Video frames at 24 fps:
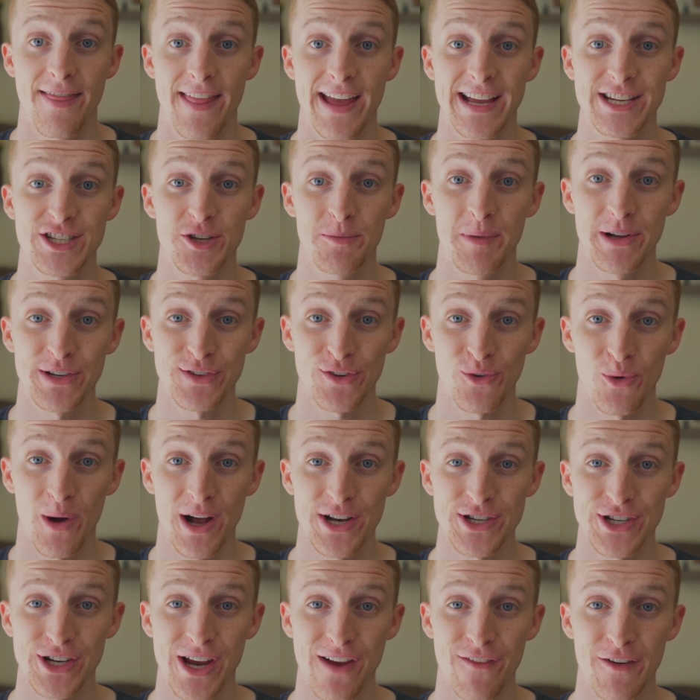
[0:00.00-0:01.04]
Thanks so much for
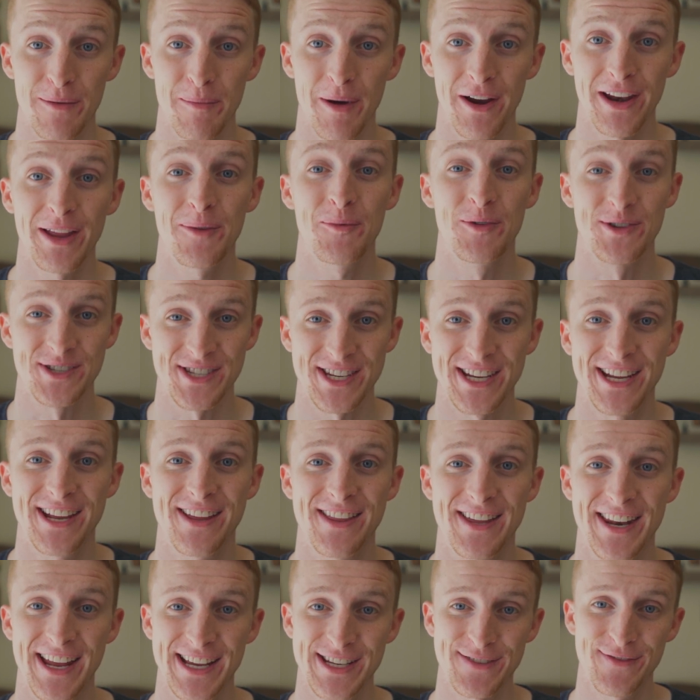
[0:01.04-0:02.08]
watching, everybody, and we'll see you
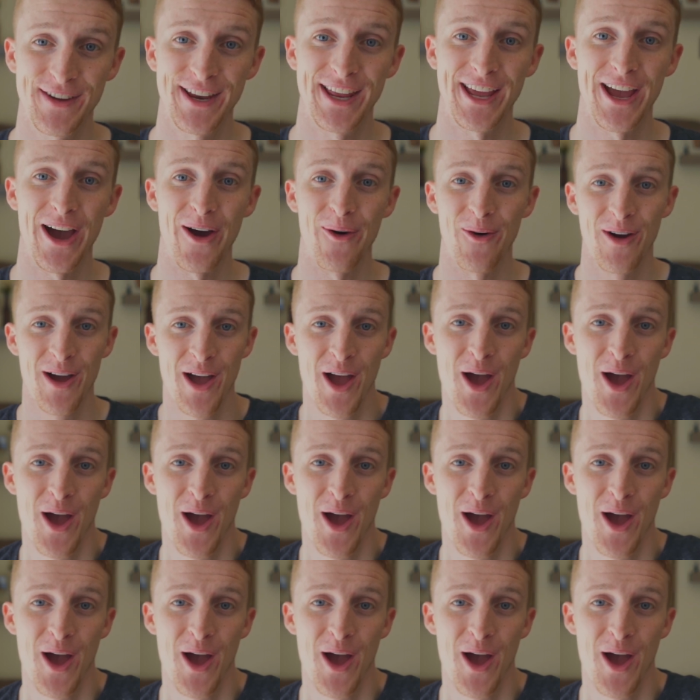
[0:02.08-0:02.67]
in the next video.